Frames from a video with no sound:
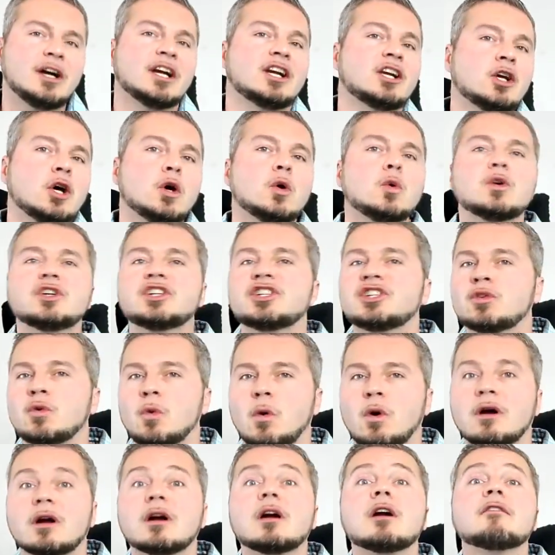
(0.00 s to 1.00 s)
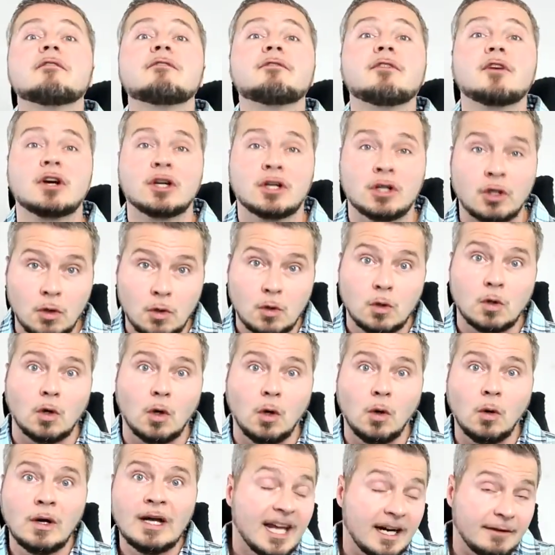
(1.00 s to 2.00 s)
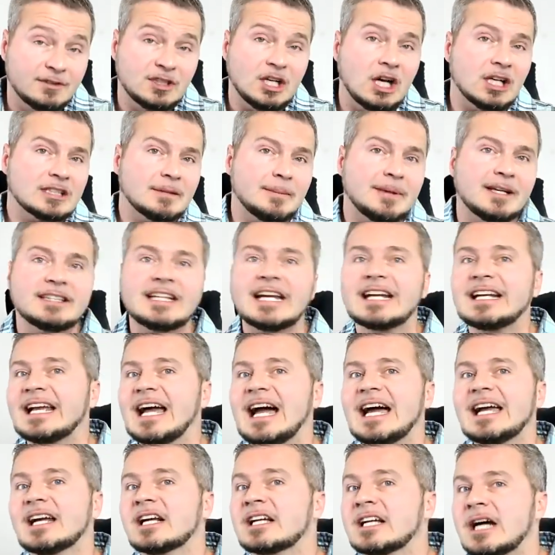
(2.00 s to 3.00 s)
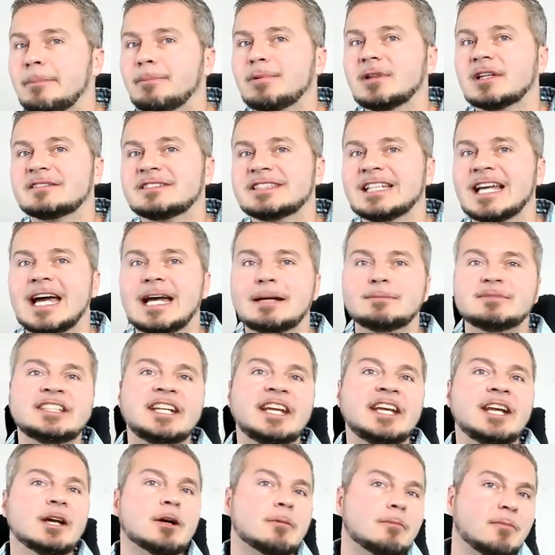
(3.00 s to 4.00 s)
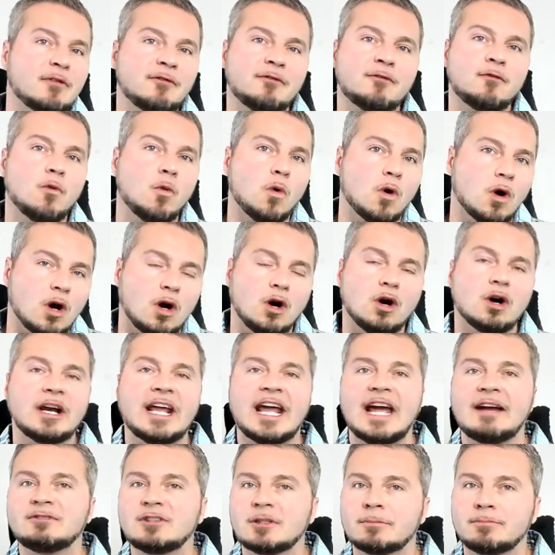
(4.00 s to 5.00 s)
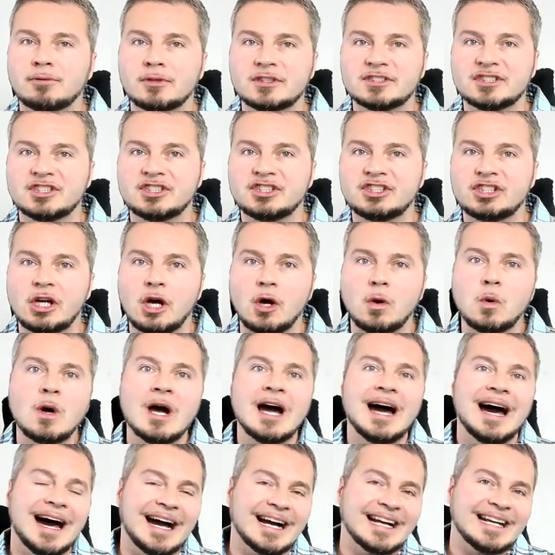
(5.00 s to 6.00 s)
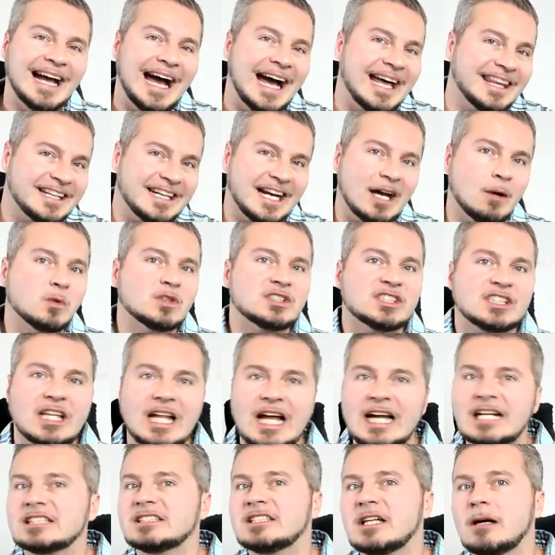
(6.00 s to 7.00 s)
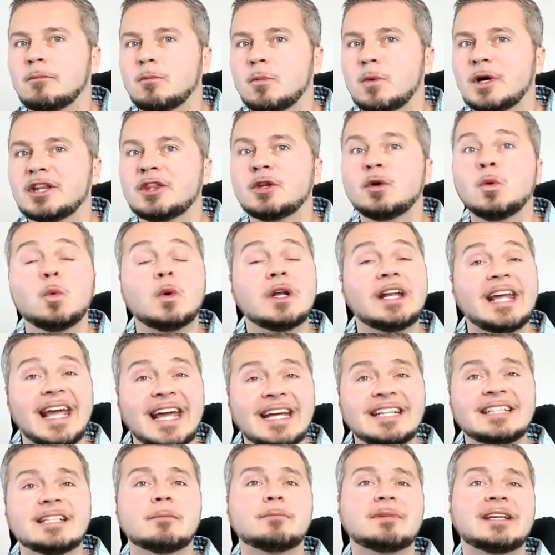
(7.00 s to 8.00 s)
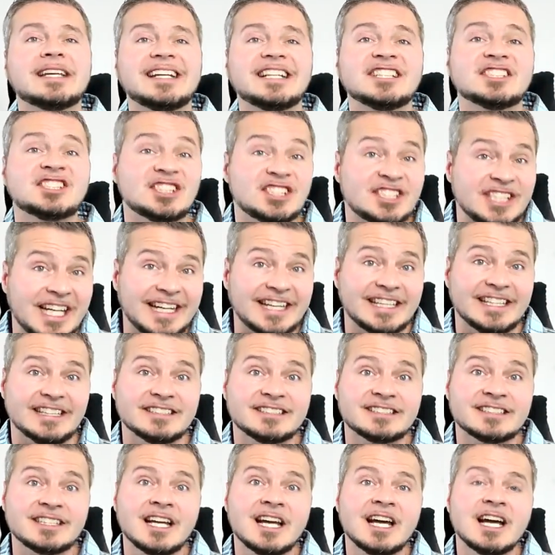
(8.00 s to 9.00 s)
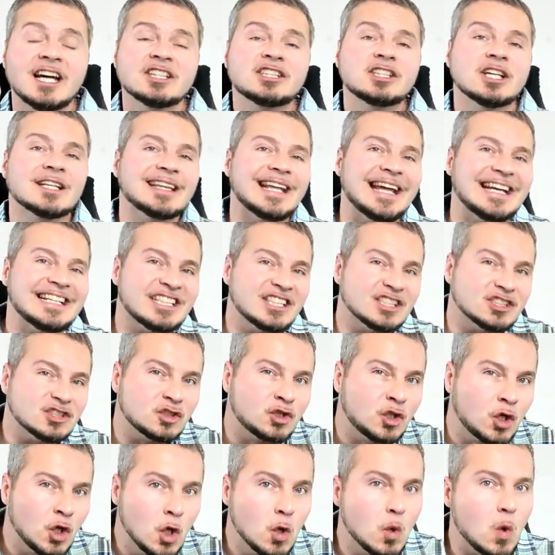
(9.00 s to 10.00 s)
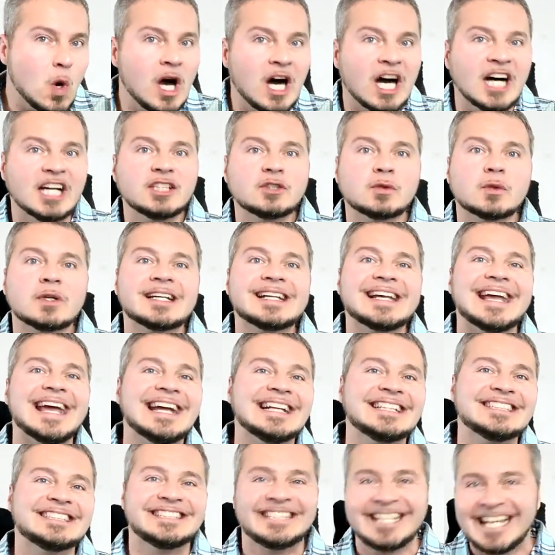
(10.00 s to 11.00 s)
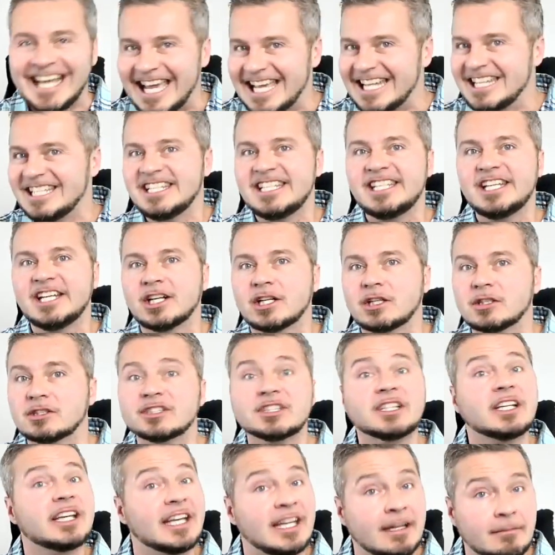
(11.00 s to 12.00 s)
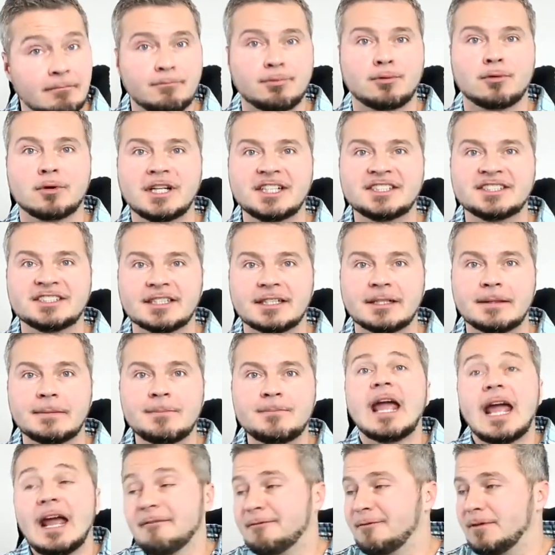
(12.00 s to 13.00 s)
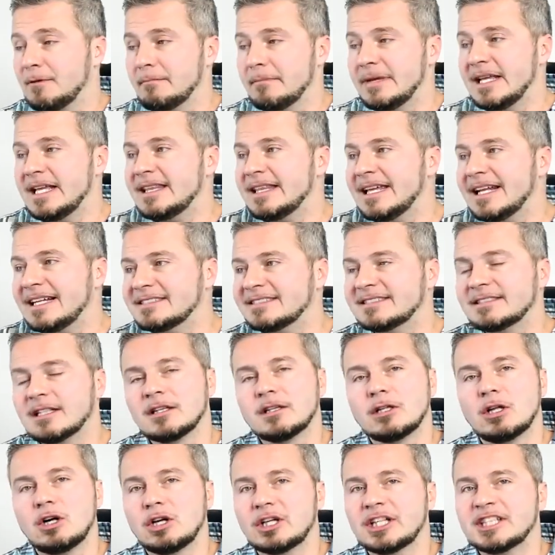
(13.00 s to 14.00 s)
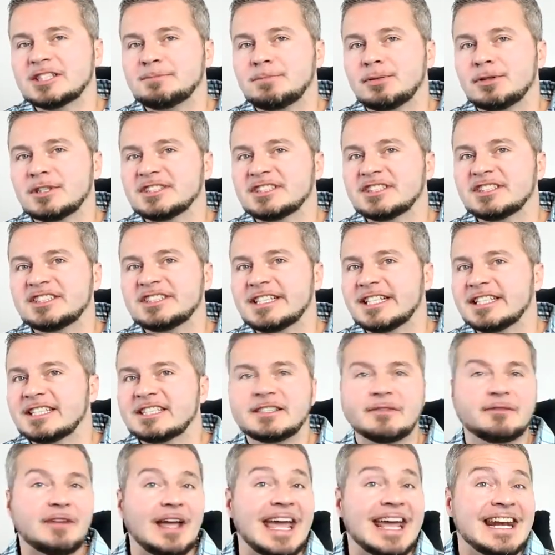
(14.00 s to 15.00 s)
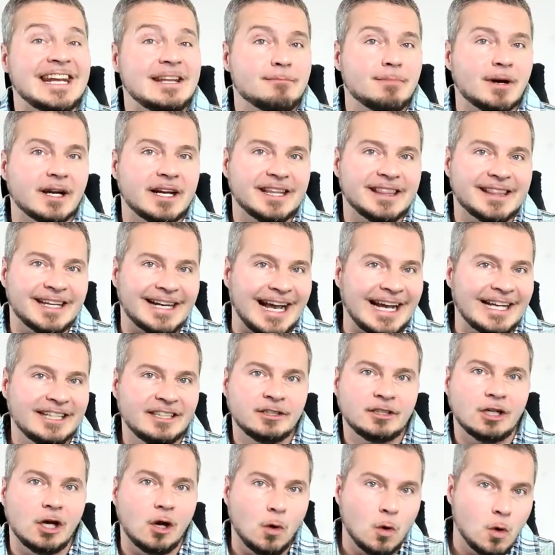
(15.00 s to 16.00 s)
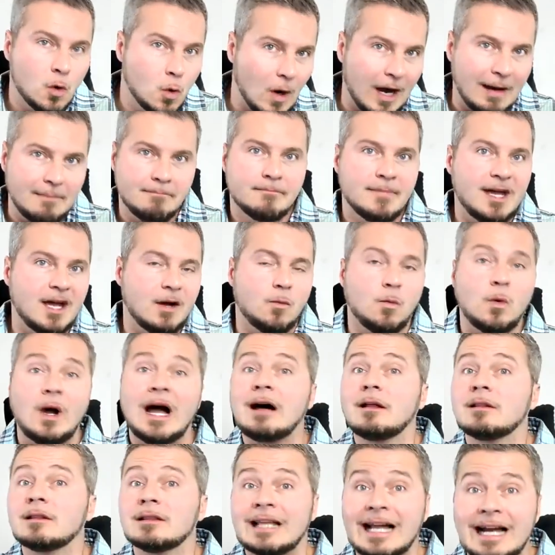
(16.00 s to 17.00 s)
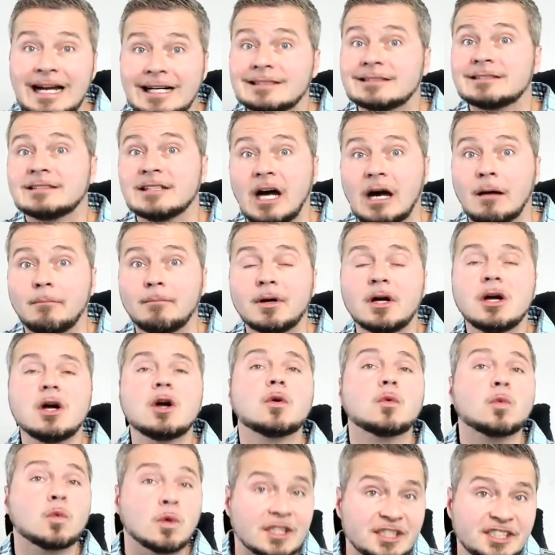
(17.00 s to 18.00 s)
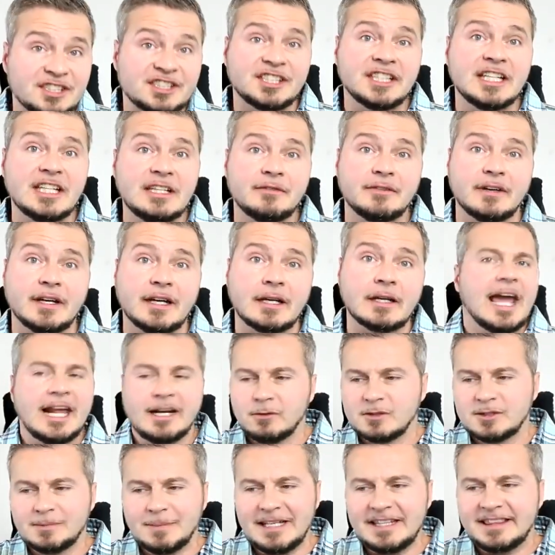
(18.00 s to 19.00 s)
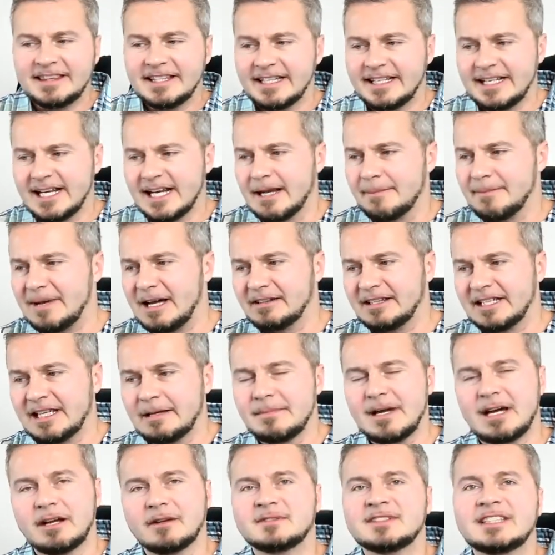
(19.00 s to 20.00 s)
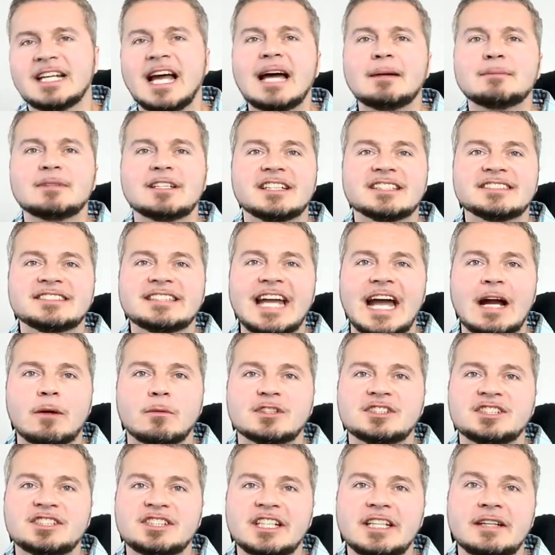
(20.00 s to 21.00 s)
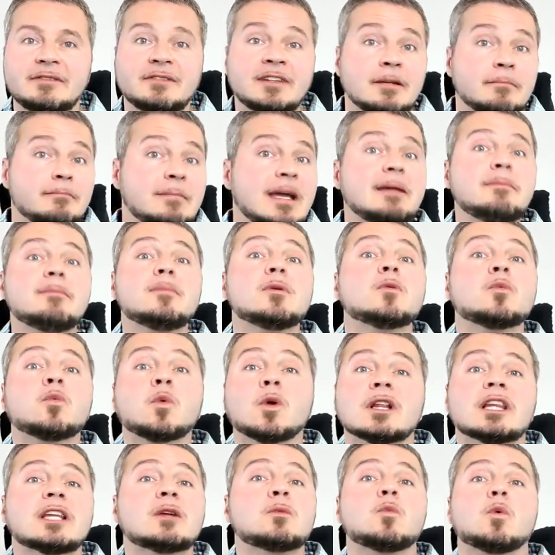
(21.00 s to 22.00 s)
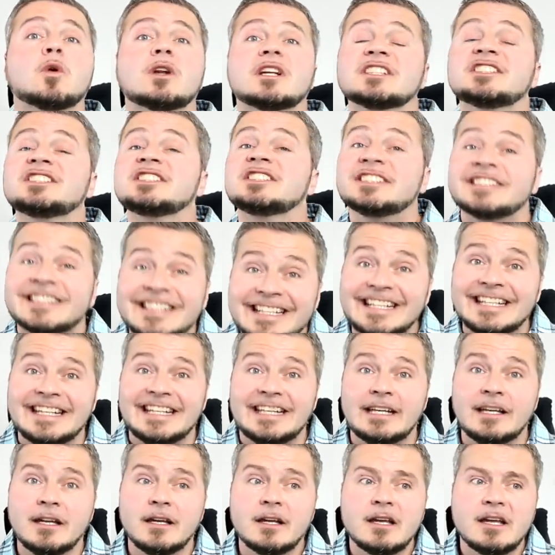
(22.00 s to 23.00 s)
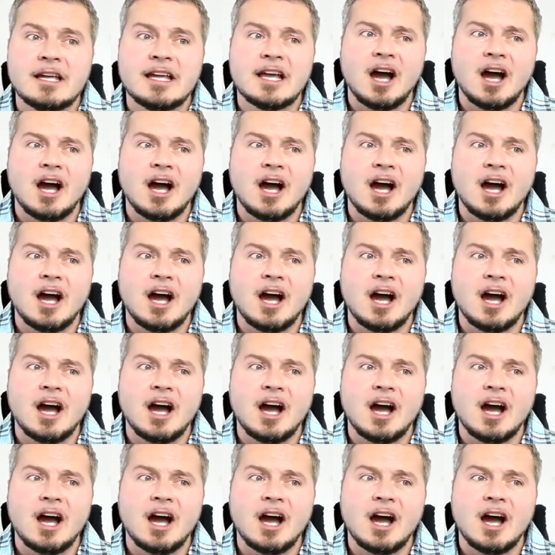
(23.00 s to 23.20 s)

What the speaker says: but Goo was short for Google. And I've talked about that guy a couple of times here before on After Prison Show, a guy that I was locked up with who would end up getting sentenced to like 210 years in prison. And for me, that is the longest prison sentence of anybody that I know who I met while locked up receiving. And it was me thinking about the amount of time that this guy received that made me really want to see,